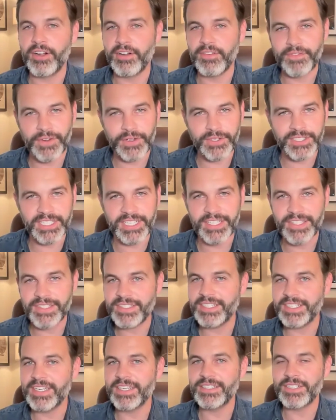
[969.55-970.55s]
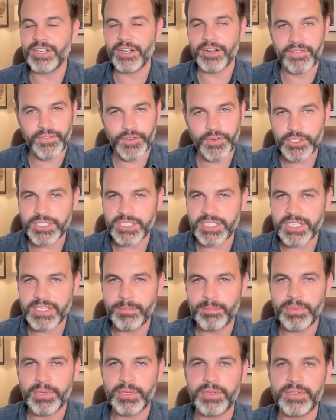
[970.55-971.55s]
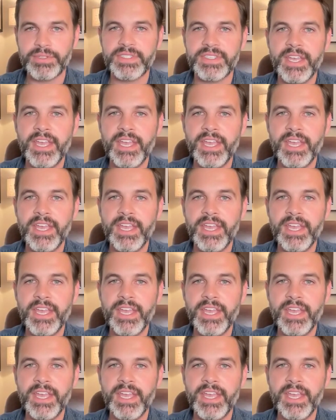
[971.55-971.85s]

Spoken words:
our first instinct, our first impulse.